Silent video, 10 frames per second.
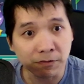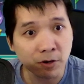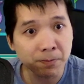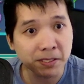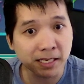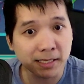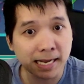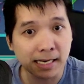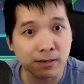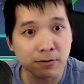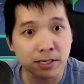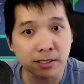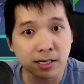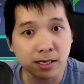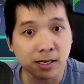40% attack increase
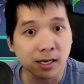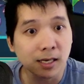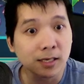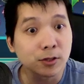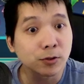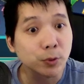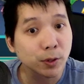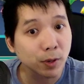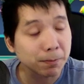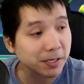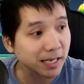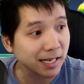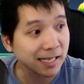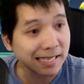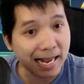here, 21%
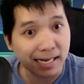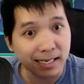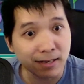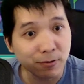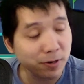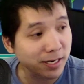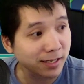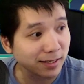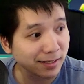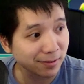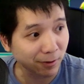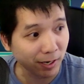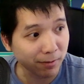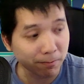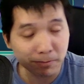attack increase,
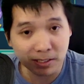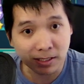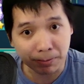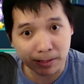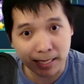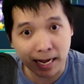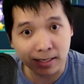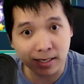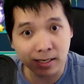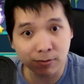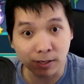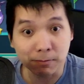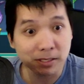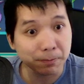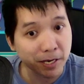right? Substat here,
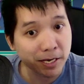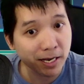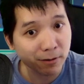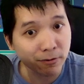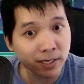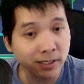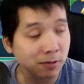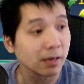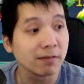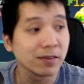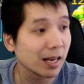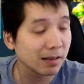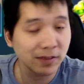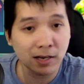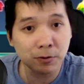right? Speed increase here, right? Very,
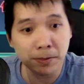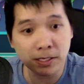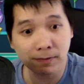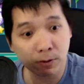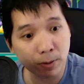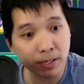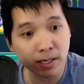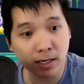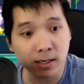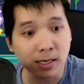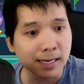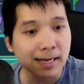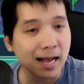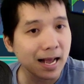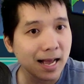very good piece of equipment here.
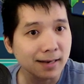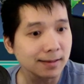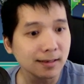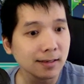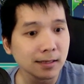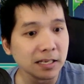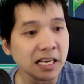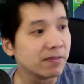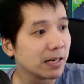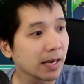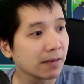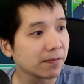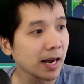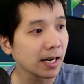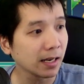And even if I
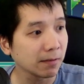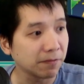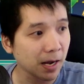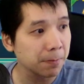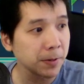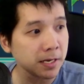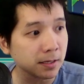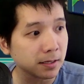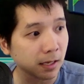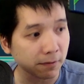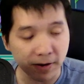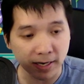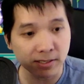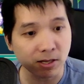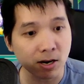find like a 5-piece, like
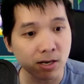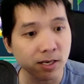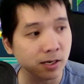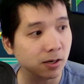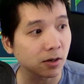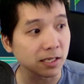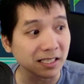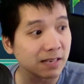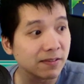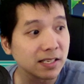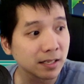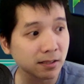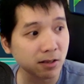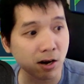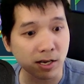5-star gear or even
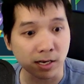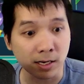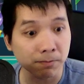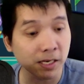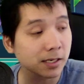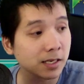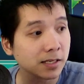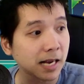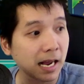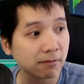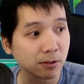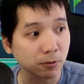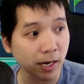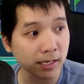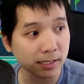6-star gear, but it doesn't have the
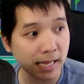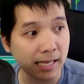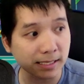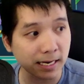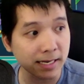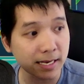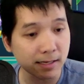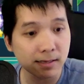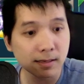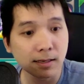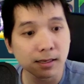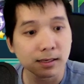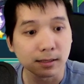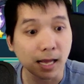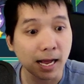right stats that I need,
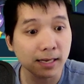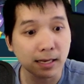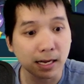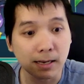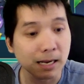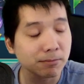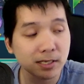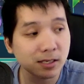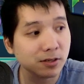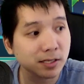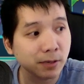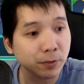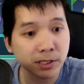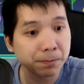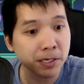like I'm just gonna stick
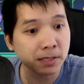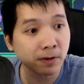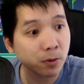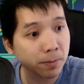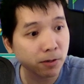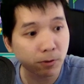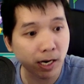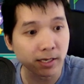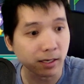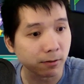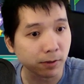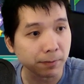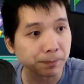with this piece of equipment right here, right?